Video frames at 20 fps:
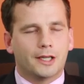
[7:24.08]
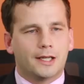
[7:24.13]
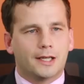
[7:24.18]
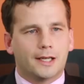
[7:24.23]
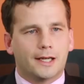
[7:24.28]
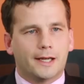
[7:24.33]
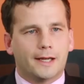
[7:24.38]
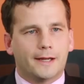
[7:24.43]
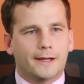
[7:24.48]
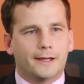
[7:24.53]

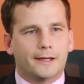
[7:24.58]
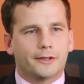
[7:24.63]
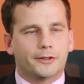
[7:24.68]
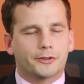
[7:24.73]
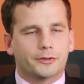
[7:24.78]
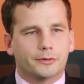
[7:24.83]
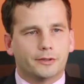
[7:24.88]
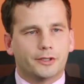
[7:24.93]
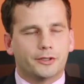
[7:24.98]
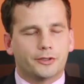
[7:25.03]
Our
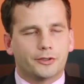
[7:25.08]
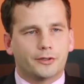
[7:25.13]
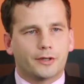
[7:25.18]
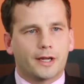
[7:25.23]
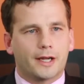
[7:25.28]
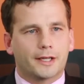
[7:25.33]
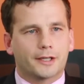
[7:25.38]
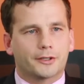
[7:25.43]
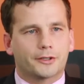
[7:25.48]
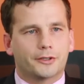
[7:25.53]
3
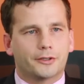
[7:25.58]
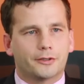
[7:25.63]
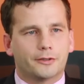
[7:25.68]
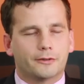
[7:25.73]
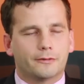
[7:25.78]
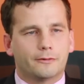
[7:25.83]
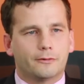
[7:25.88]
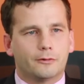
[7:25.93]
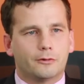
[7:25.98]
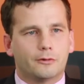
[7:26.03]
strikes
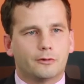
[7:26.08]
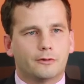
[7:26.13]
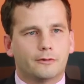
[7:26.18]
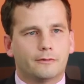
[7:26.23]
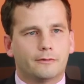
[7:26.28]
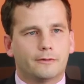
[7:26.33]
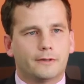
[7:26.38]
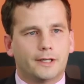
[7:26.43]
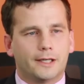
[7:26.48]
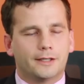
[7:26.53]
for
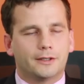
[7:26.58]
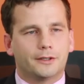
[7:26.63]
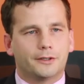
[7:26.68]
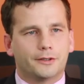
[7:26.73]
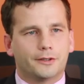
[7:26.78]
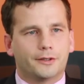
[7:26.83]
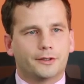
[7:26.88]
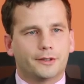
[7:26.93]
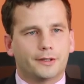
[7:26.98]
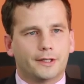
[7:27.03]

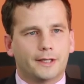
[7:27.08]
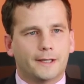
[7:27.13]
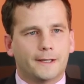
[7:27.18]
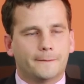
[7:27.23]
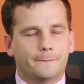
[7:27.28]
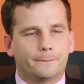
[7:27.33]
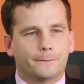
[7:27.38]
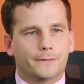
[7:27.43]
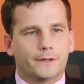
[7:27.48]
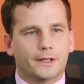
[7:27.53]
violent
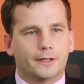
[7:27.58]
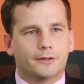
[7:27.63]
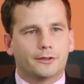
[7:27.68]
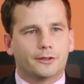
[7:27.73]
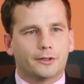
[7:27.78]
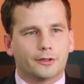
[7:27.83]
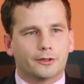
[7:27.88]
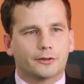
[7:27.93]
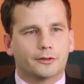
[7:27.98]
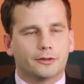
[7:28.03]
and
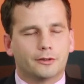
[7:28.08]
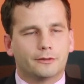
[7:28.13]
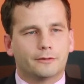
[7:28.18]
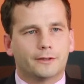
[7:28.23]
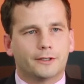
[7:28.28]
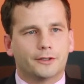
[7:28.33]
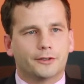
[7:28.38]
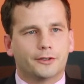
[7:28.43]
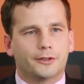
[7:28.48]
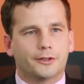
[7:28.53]
sexual
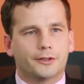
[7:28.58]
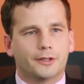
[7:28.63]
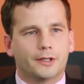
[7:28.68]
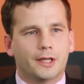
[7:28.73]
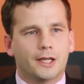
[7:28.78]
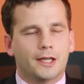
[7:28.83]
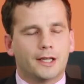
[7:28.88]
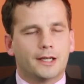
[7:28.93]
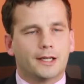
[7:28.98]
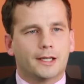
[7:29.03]
offences
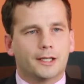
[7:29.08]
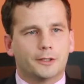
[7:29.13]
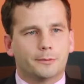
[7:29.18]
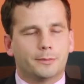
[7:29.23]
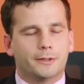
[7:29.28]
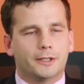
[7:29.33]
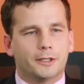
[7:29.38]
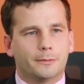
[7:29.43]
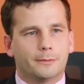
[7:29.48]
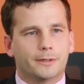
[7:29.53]
has
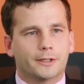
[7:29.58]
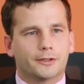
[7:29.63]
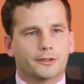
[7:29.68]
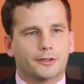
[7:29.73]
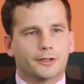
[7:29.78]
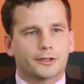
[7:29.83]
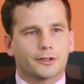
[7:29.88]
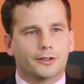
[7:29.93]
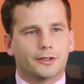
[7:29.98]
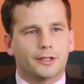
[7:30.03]
been a big
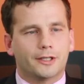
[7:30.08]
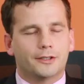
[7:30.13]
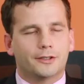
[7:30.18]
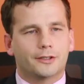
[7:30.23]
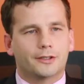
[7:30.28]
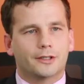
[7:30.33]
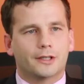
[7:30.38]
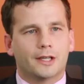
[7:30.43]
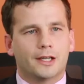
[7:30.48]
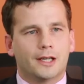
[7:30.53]

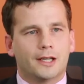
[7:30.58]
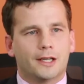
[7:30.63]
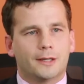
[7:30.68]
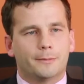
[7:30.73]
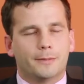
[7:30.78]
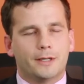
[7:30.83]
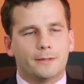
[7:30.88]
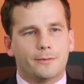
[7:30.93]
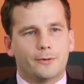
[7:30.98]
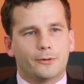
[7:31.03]
success.
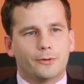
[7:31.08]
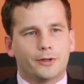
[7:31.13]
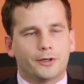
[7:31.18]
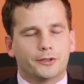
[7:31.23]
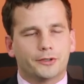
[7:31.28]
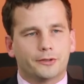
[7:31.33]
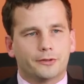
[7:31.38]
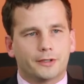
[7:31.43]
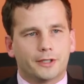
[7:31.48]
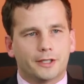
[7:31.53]
People
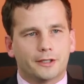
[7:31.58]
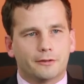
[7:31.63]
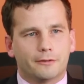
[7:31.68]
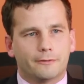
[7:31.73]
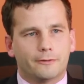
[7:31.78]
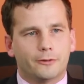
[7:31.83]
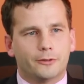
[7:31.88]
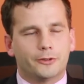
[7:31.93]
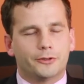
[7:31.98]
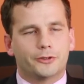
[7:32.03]
that get a
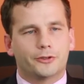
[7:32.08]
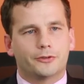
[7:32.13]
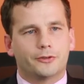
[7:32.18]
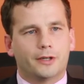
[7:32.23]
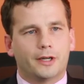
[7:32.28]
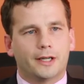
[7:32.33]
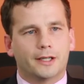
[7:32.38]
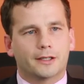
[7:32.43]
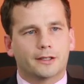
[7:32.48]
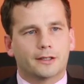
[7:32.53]
first
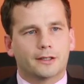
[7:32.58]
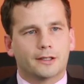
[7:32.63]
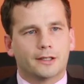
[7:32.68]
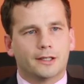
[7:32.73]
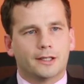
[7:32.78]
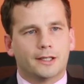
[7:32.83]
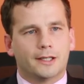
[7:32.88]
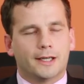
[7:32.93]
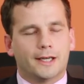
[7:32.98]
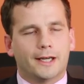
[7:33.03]
strike,
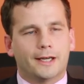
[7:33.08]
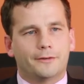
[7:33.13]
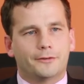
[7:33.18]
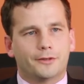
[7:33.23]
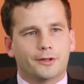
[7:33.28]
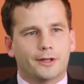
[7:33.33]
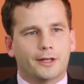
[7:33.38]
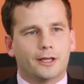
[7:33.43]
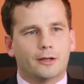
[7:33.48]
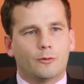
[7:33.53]

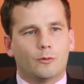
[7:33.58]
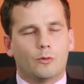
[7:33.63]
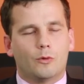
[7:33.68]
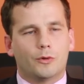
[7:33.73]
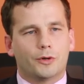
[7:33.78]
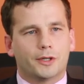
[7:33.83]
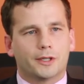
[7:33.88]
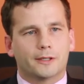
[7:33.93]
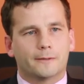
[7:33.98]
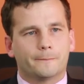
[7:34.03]
after that
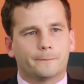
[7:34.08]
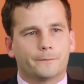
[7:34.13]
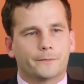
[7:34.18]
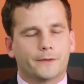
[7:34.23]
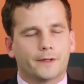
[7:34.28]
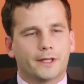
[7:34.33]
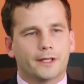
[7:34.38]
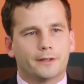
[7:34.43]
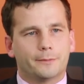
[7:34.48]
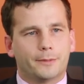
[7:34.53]
warning,
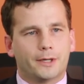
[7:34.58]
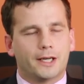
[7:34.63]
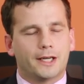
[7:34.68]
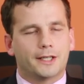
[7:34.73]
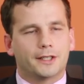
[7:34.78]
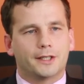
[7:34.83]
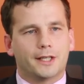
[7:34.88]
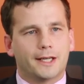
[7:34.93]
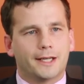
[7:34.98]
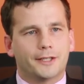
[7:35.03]
they
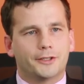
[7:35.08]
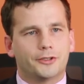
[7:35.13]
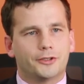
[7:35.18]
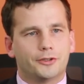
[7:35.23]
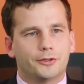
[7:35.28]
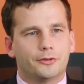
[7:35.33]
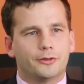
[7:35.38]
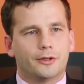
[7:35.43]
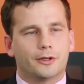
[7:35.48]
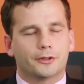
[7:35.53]
by and large
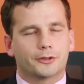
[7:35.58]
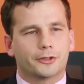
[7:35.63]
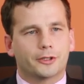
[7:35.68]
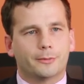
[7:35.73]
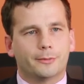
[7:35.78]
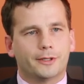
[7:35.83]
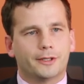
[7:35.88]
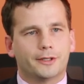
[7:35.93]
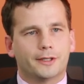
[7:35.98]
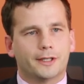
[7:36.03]
do not
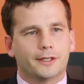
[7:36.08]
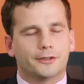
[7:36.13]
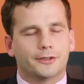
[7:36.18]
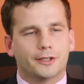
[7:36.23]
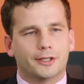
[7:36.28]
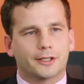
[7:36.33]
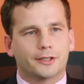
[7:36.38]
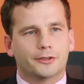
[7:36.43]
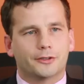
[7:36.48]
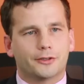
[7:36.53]
commit a
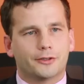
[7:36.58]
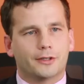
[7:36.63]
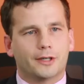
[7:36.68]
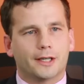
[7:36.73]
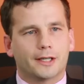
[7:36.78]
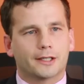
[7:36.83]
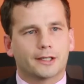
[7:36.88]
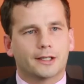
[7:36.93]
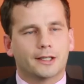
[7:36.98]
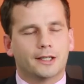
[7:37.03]
second
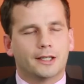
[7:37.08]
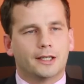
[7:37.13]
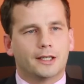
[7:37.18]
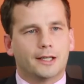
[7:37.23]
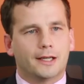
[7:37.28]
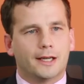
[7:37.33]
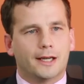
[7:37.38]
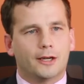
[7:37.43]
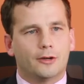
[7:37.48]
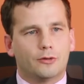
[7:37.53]
strike
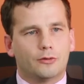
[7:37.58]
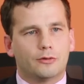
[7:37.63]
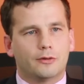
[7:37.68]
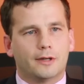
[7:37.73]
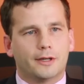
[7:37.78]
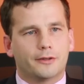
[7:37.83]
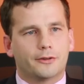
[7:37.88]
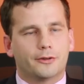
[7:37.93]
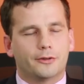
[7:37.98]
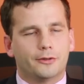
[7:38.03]

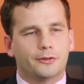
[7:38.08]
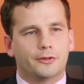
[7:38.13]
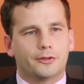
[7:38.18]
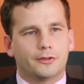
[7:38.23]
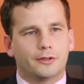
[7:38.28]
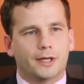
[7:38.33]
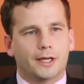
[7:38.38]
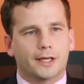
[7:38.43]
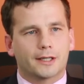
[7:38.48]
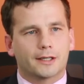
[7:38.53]
or a third
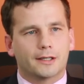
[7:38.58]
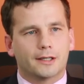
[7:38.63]
strike.